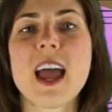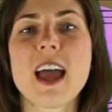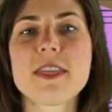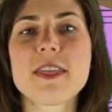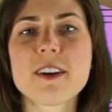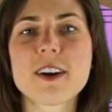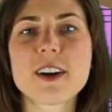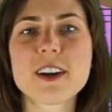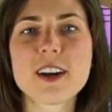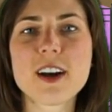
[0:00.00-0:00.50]

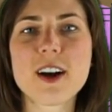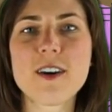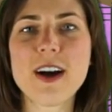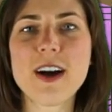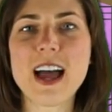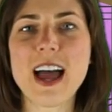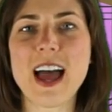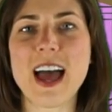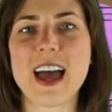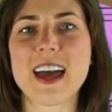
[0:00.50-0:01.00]
and they're going to
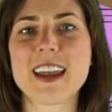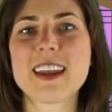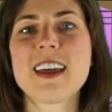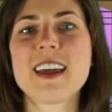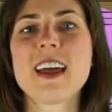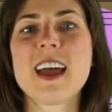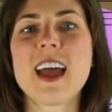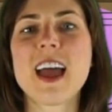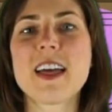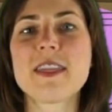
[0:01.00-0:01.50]
go
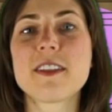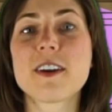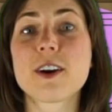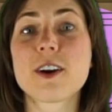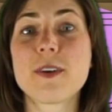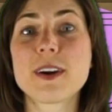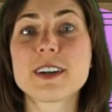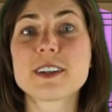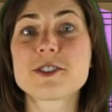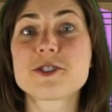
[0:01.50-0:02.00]
ahead and they're
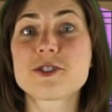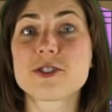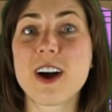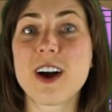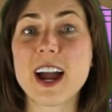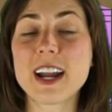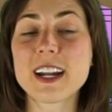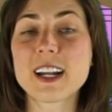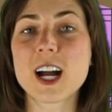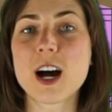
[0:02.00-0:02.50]
going to
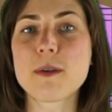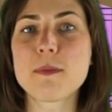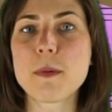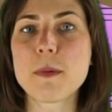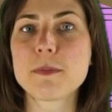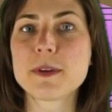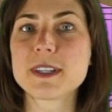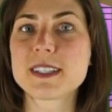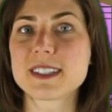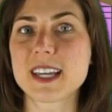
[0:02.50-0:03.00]
try to come
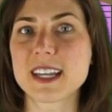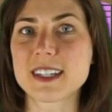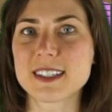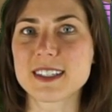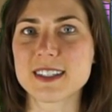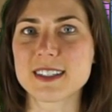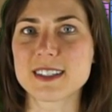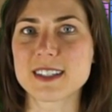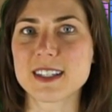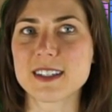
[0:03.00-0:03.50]
up with
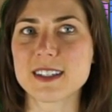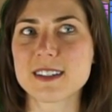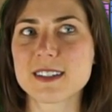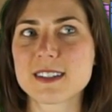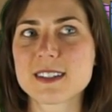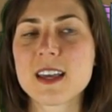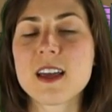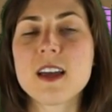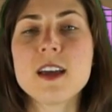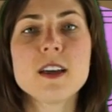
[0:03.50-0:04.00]

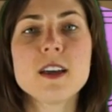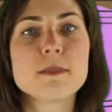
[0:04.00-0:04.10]
sentences.